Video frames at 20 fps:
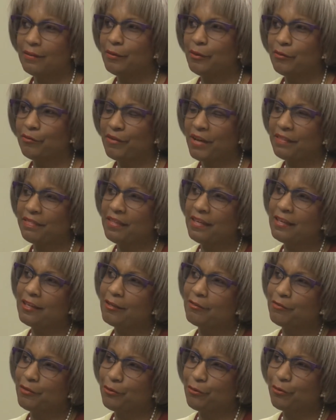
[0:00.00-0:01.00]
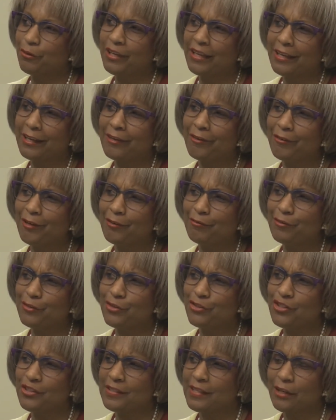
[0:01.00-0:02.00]
if I think of the Rohingya
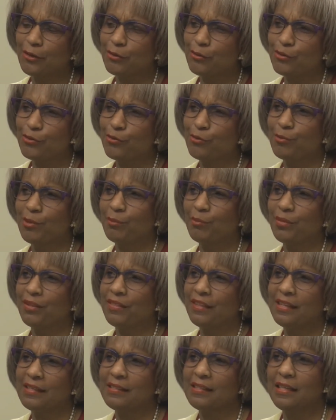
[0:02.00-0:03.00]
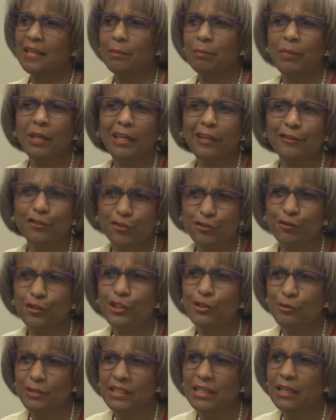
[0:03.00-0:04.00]
refugees, I always remember they're saying, "Make sure
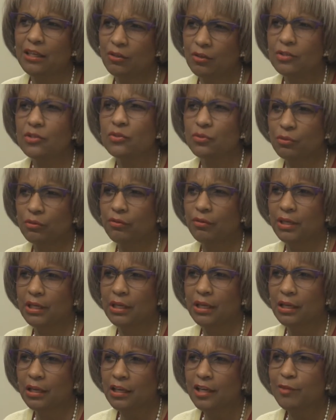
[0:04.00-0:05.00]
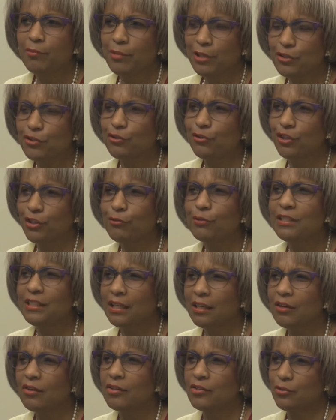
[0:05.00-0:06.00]
you tell our story. Make sure you
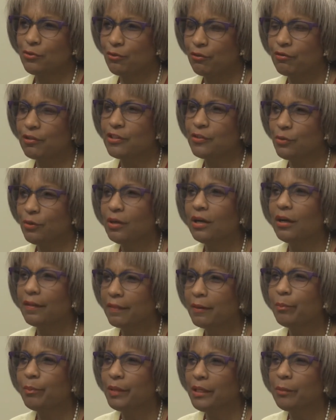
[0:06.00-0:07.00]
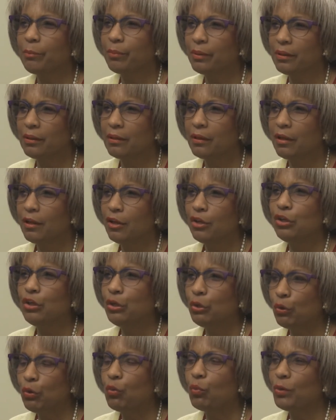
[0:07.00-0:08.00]
tell our story so other people
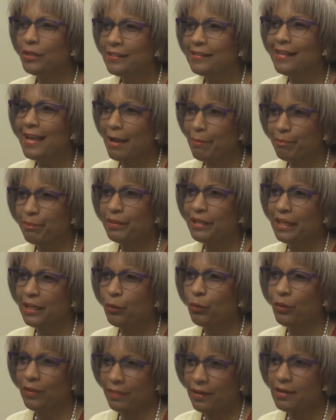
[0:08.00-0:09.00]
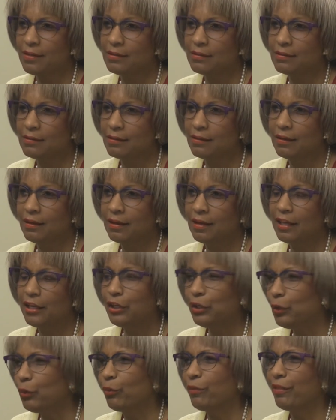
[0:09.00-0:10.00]
know what's happening with us
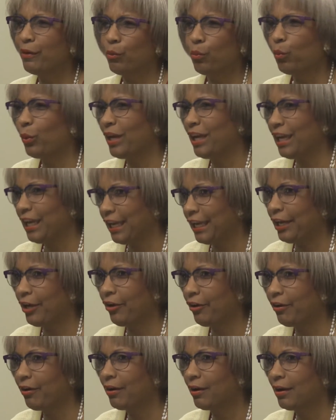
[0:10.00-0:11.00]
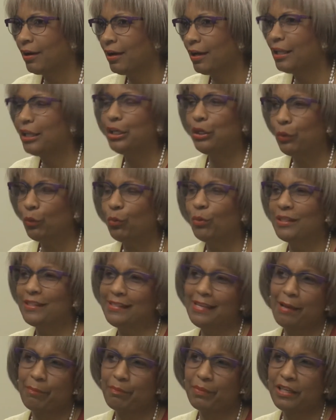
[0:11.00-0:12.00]
and know that we're here and know
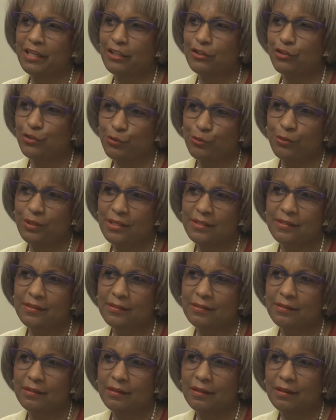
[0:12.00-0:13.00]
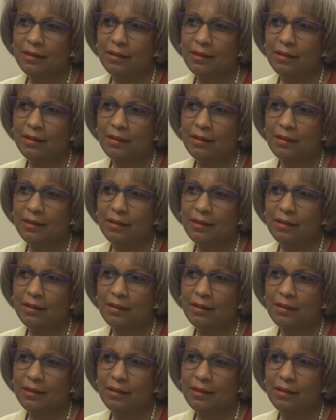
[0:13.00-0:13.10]
what's happening to us."